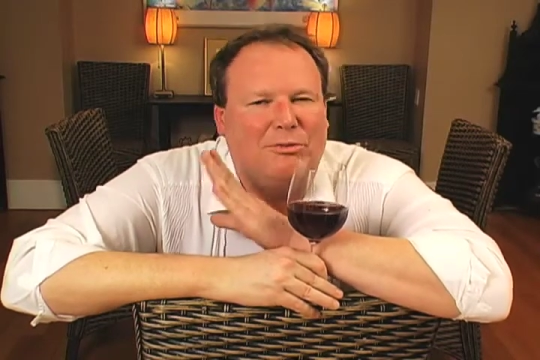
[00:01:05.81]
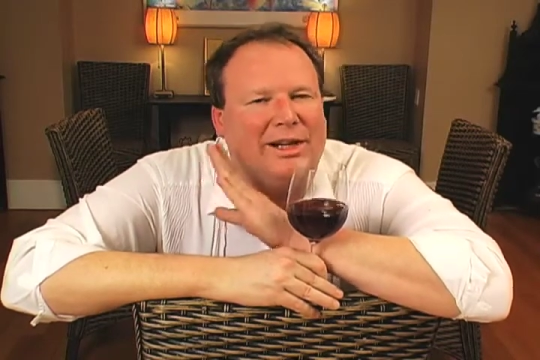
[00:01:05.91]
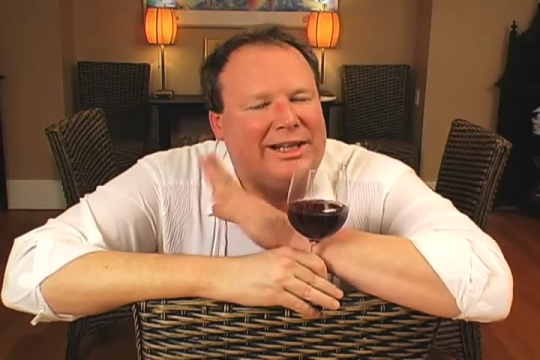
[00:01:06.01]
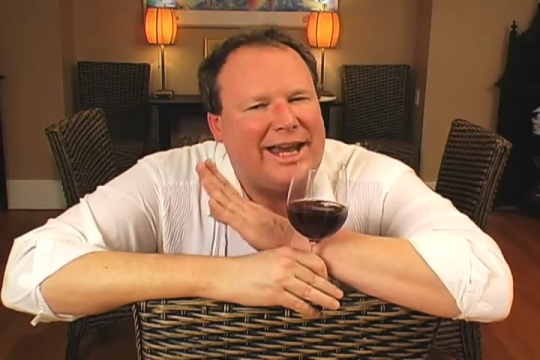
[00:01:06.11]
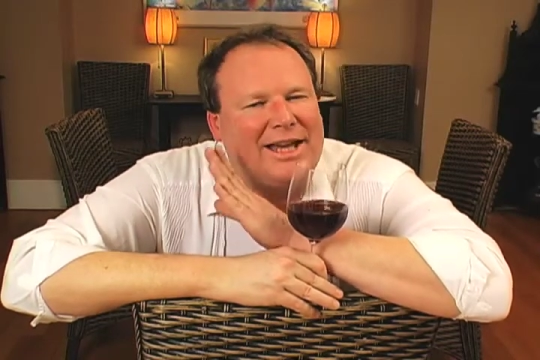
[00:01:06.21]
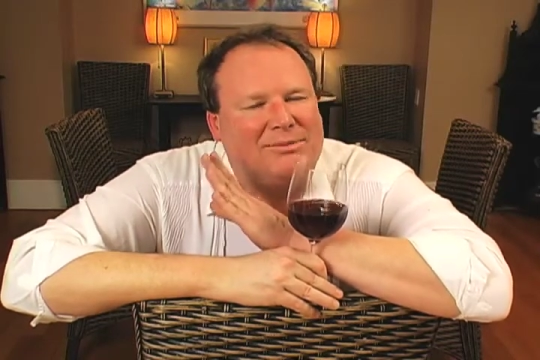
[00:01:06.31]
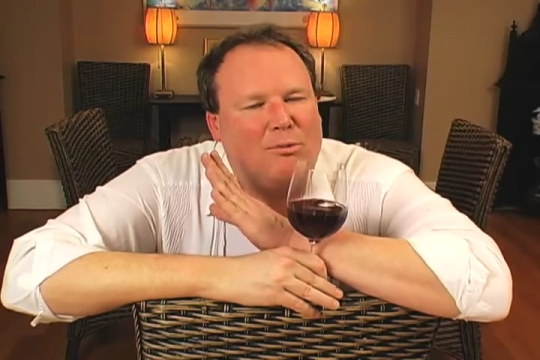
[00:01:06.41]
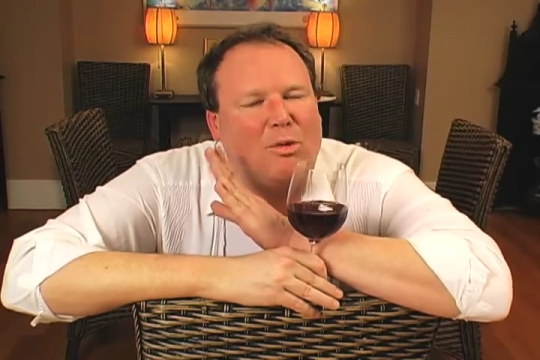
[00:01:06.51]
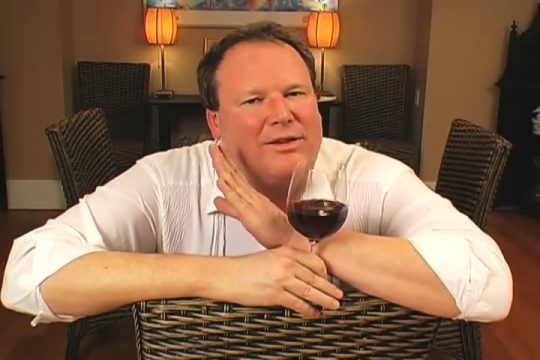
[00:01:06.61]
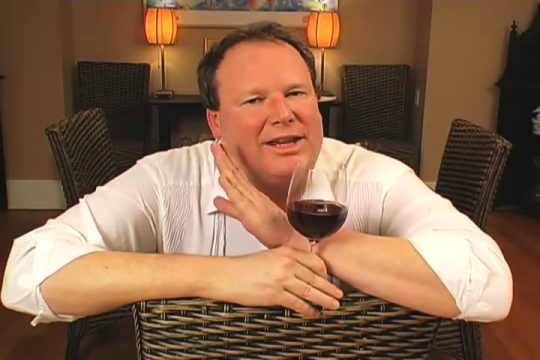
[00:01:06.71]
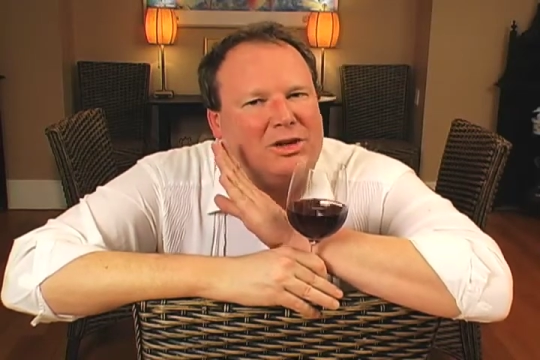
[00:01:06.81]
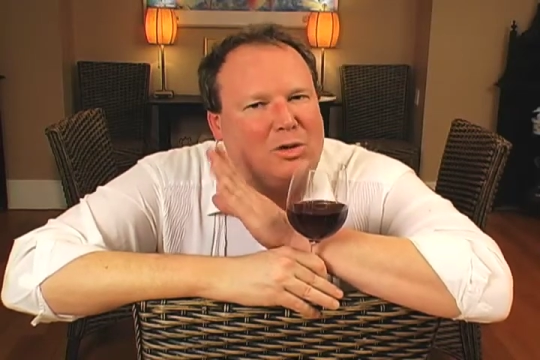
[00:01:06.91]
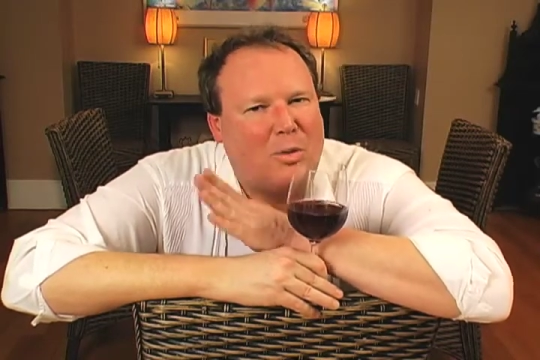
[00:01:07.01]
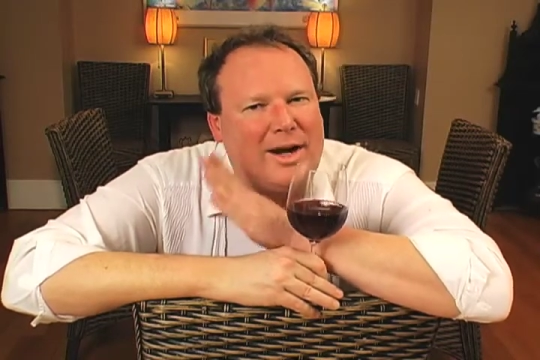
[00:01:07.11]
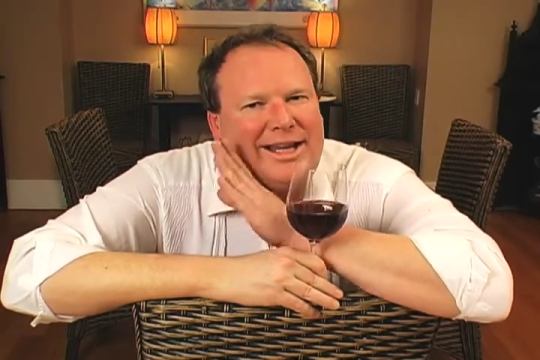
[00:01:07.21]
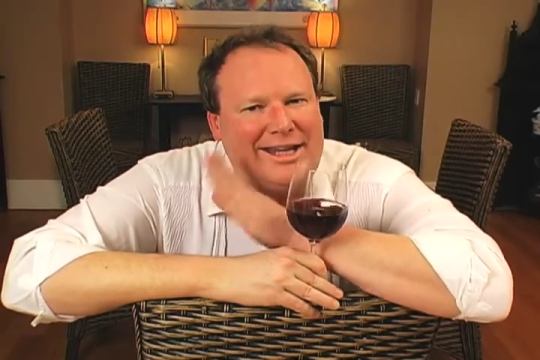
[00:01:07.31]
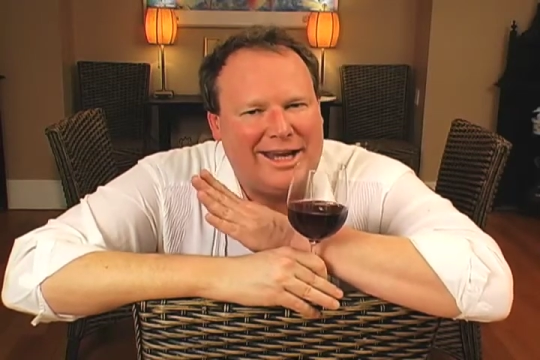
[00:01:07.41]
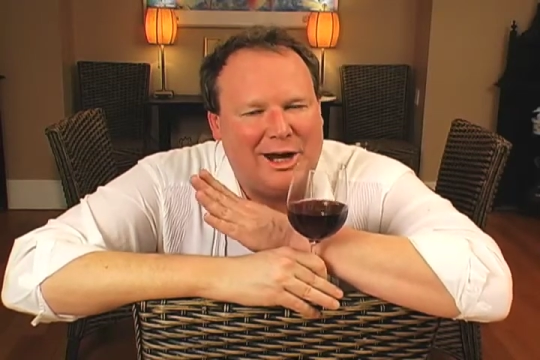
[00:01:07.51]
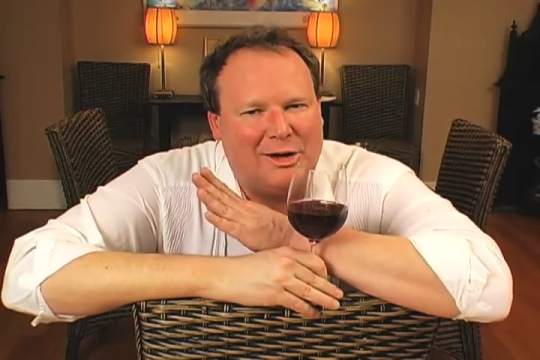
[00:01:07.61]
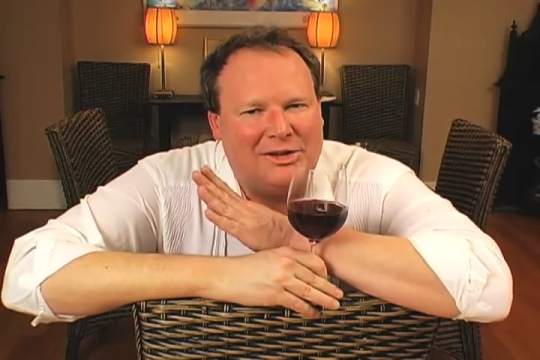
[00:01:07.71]
really has more than 20
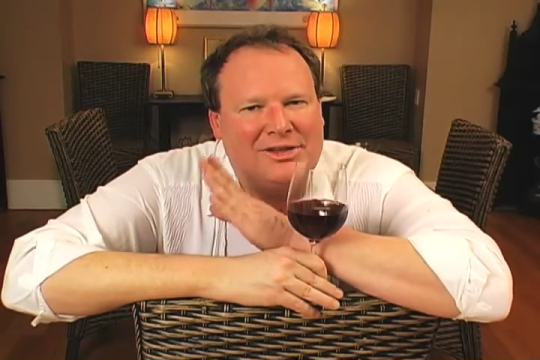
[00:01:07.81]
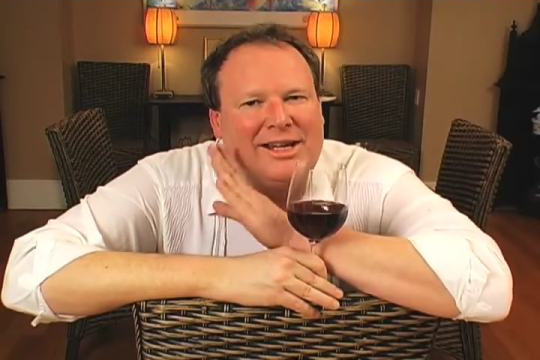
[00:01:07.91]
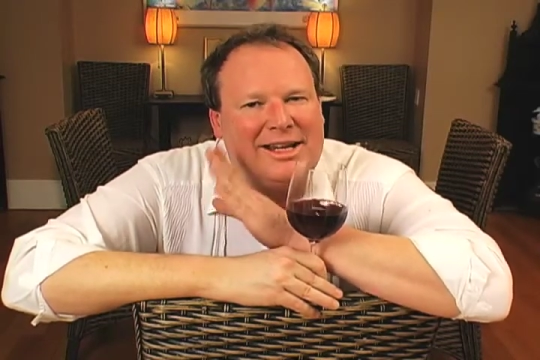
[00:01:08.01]
years